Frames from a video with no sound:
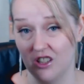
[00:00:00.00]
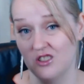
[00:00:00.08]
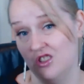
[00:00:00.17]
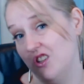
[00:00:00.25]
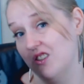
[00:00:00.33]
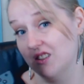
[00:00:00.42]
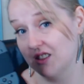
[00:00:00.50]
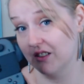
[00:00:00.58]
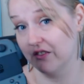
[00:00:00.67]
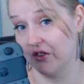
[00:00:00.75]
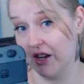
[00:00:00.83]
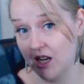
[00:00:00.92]

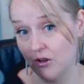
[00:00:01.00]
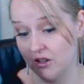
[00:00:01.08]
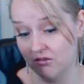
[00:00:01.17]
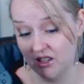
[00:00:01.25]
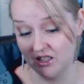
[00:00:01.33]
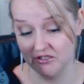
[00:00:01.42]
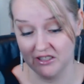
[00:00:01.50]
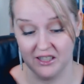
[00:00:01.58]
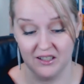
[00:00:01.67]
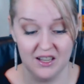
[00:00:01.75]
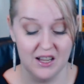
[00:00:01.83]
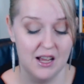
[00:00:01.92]
alternative for anyone
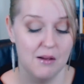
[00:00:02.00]
wondering.